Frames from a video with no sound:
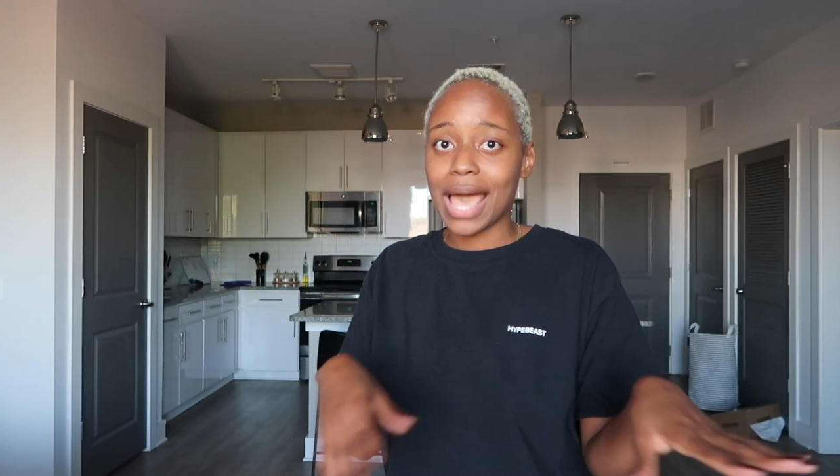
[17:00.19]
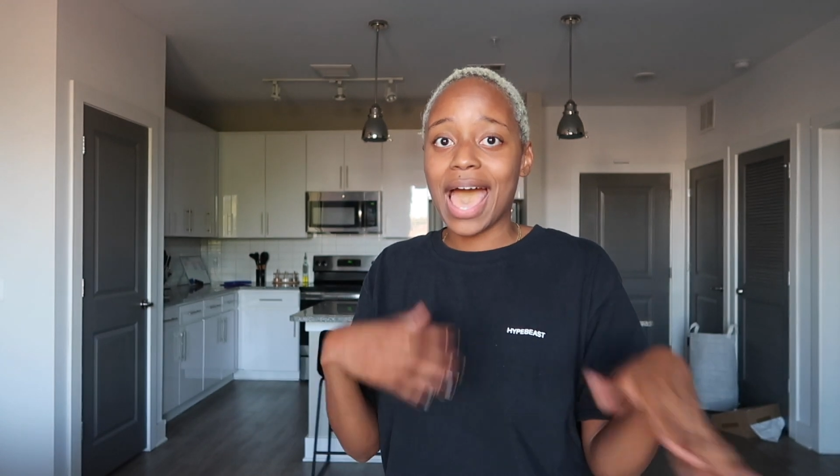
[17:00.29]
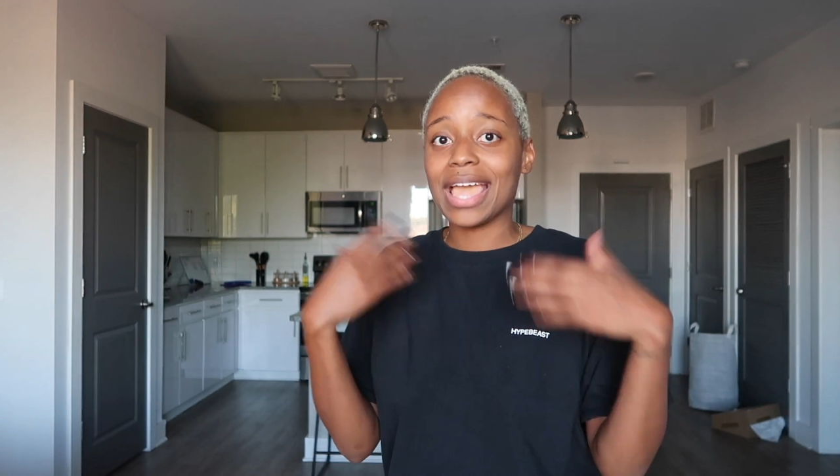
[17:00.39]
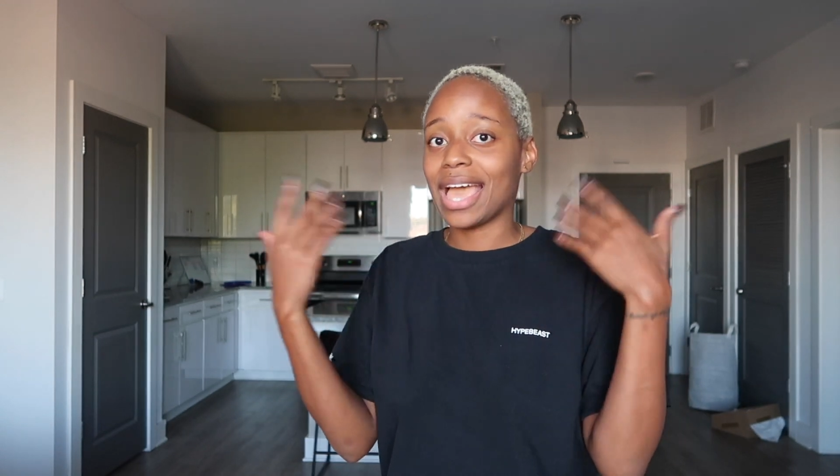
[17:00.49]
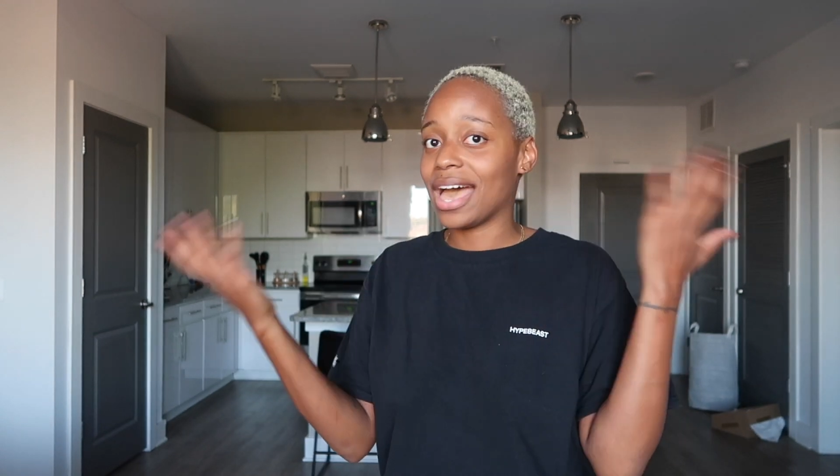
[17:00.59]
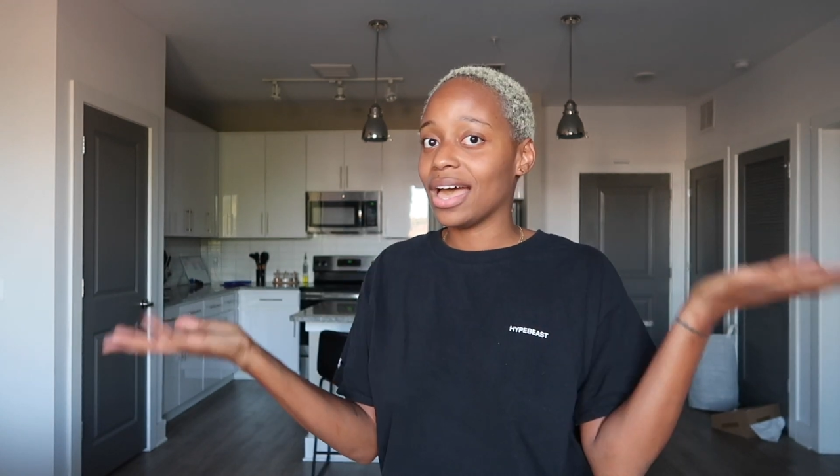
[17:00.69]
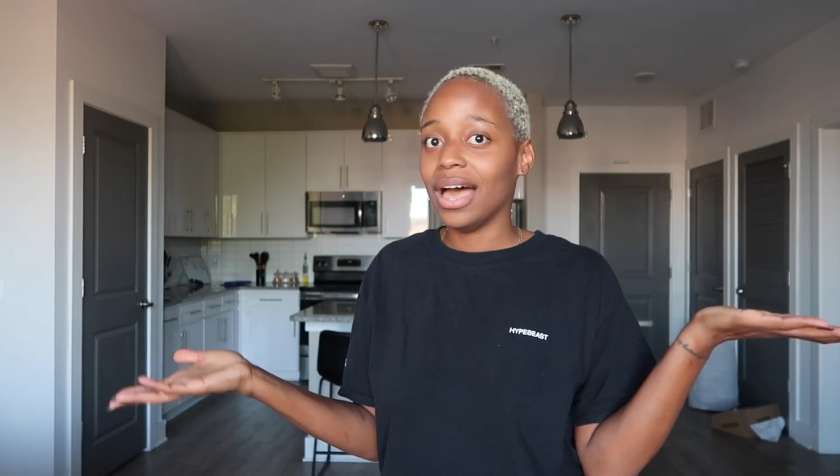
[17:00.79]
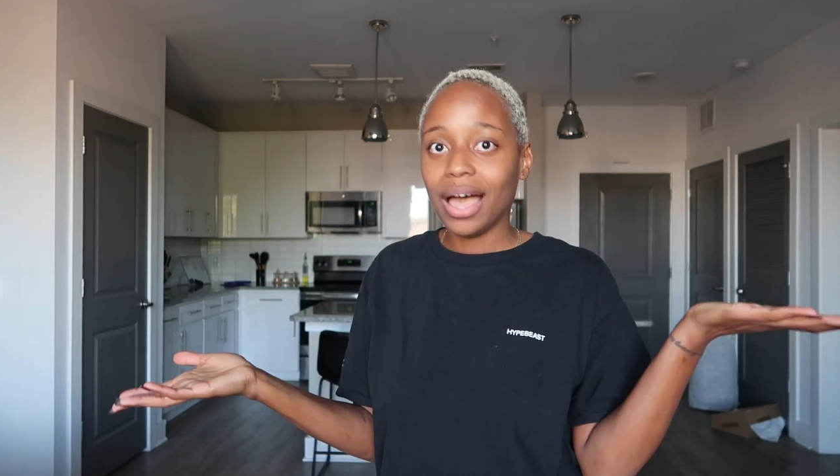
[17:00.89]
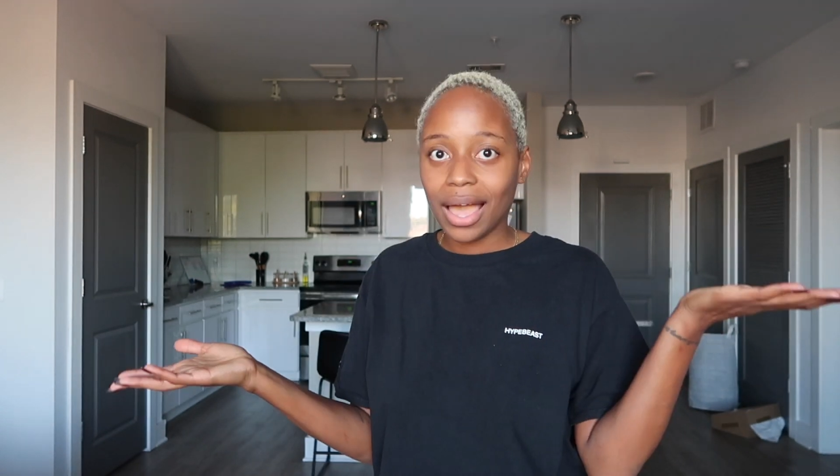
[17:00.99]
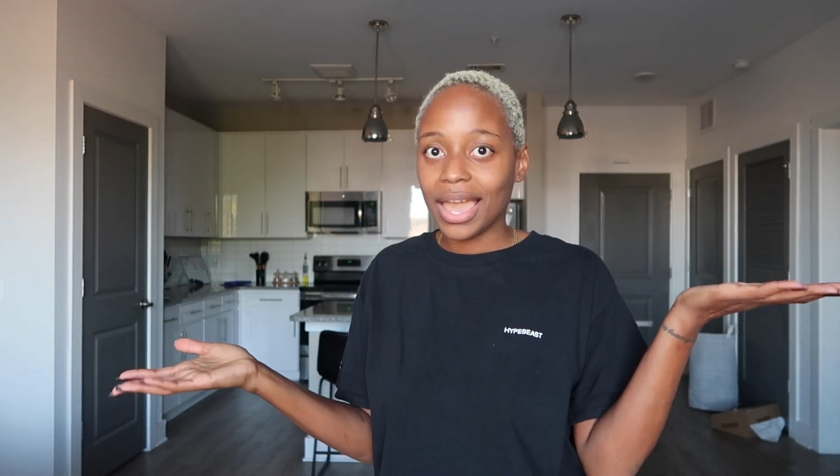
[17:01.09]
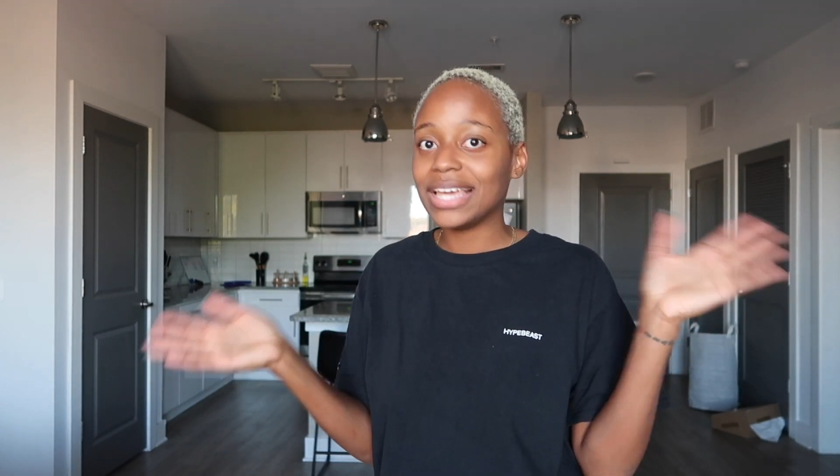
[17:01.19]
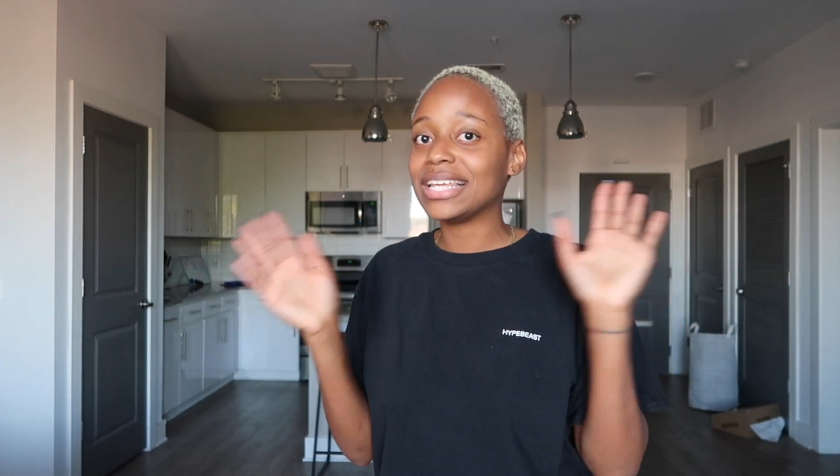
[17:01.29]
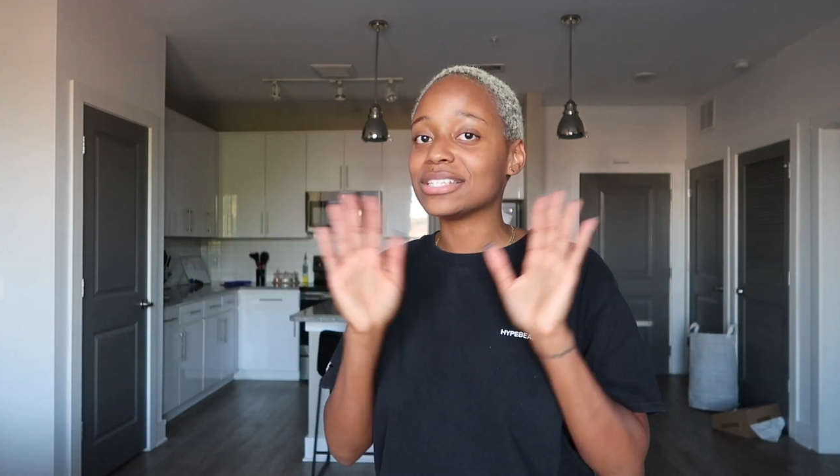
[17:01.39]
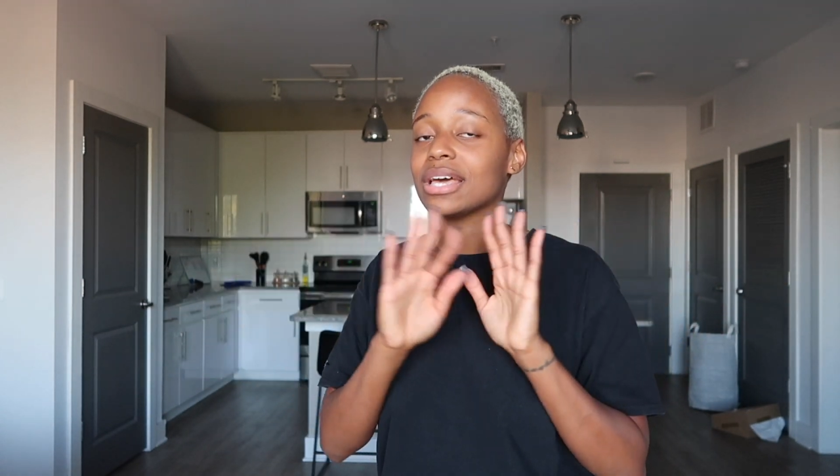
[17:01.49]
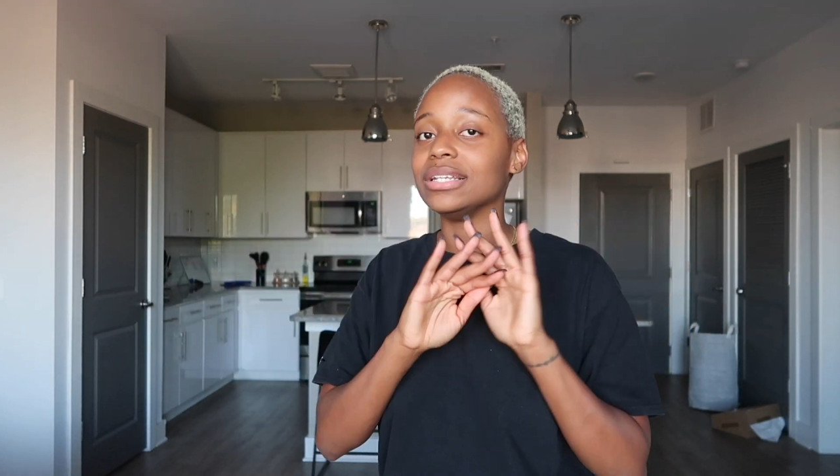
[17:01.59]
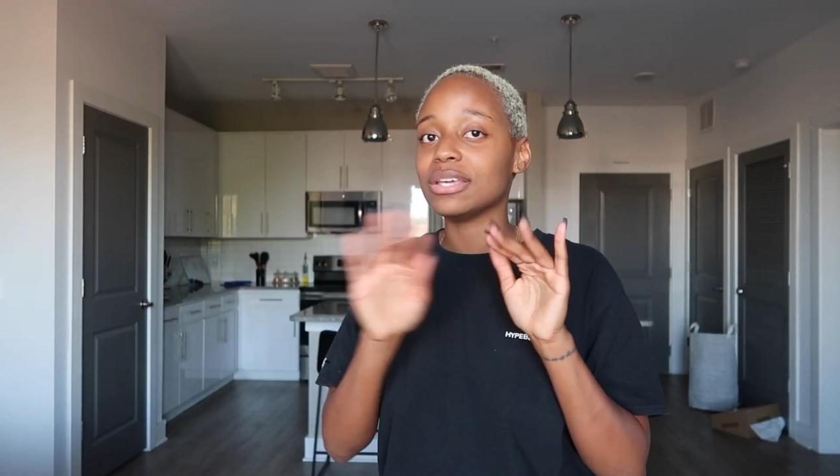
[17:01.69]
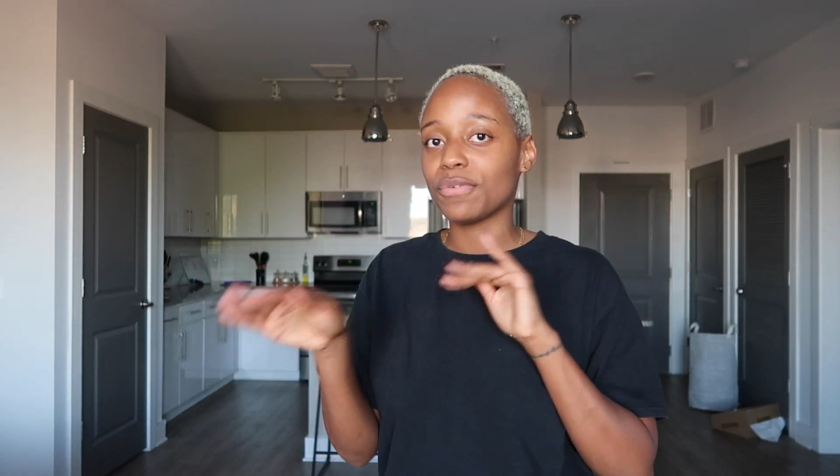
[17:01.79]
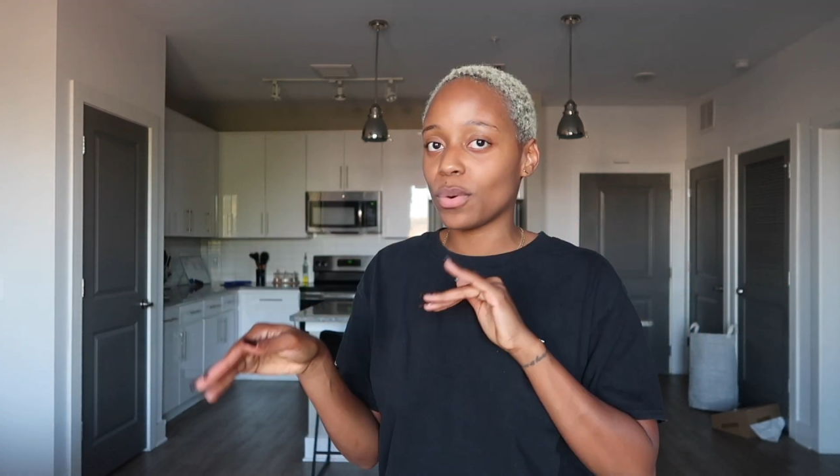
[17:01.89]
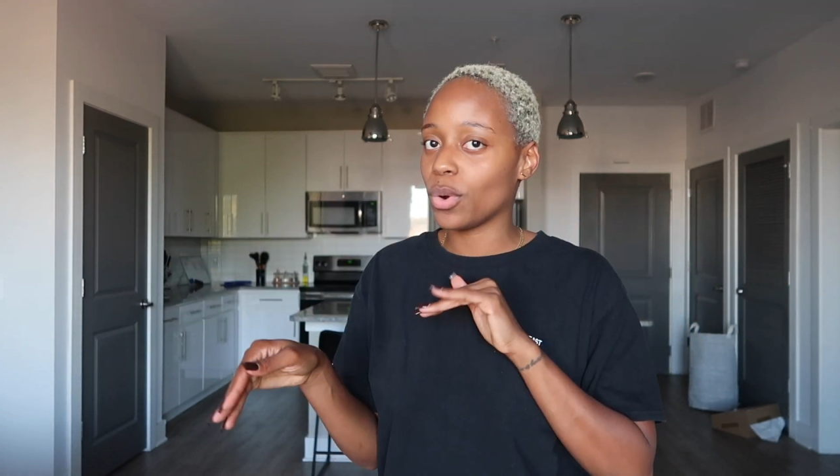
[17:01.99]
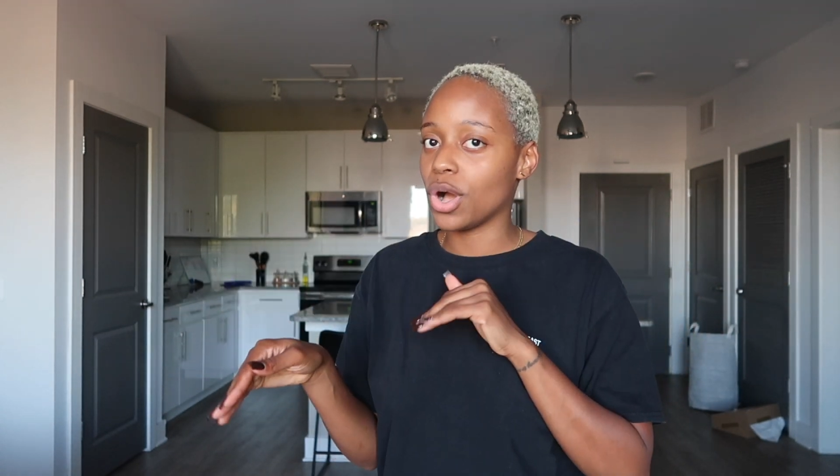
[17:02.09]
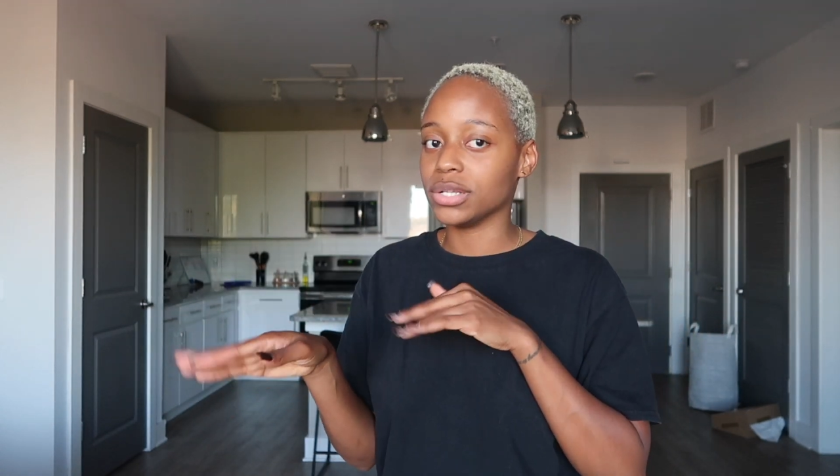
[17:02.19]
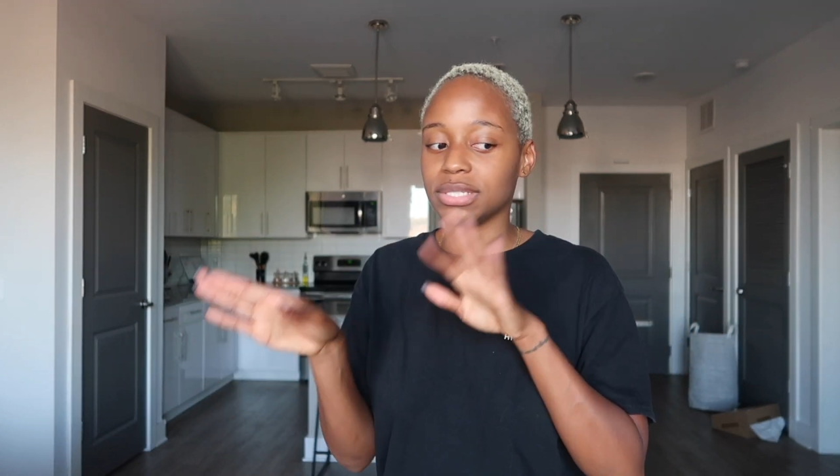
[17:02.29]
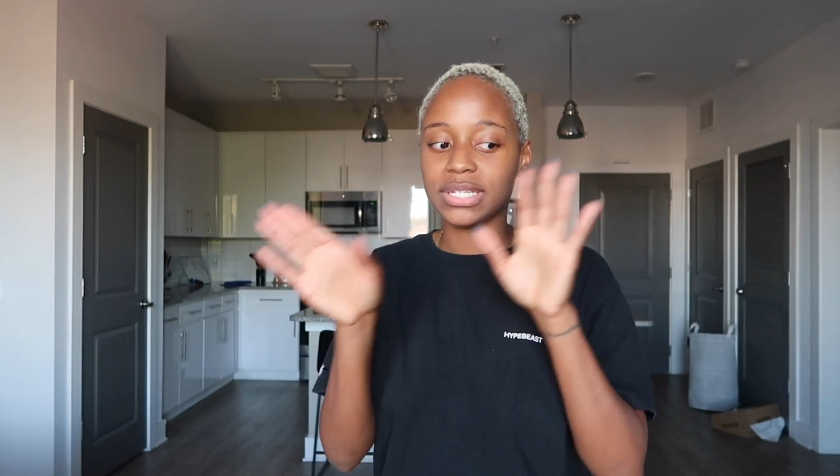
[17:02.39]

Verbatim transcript: I, it is a different world.